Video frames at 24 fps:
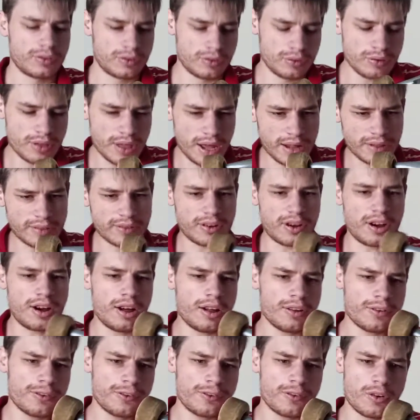Do that to
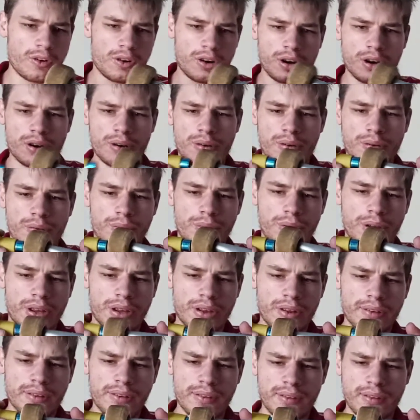all 4
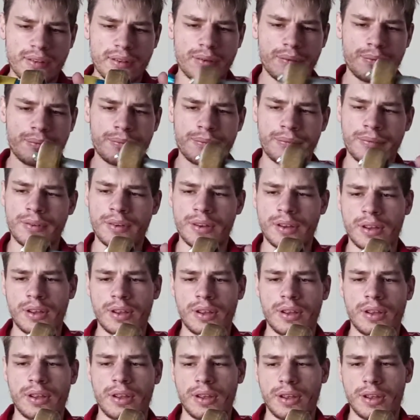wheels,
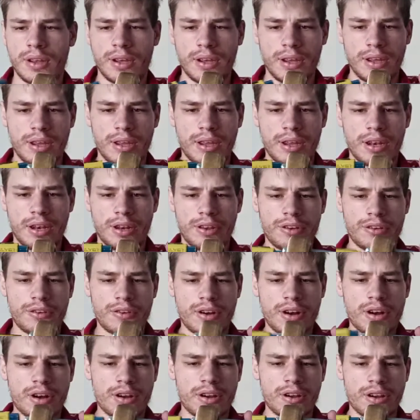and then
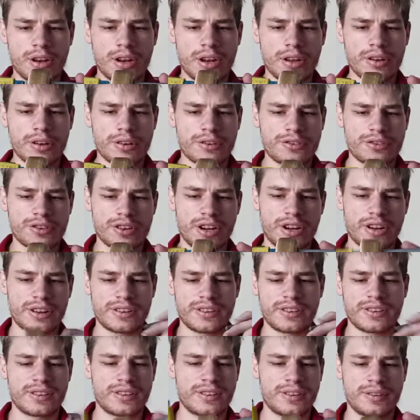you're all good on your
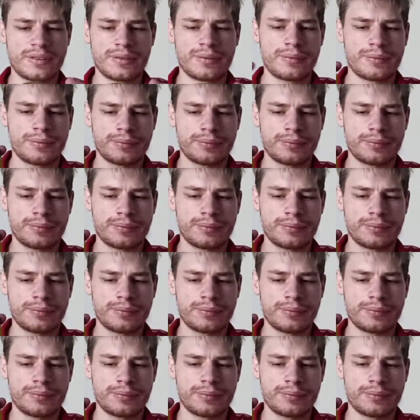trucks.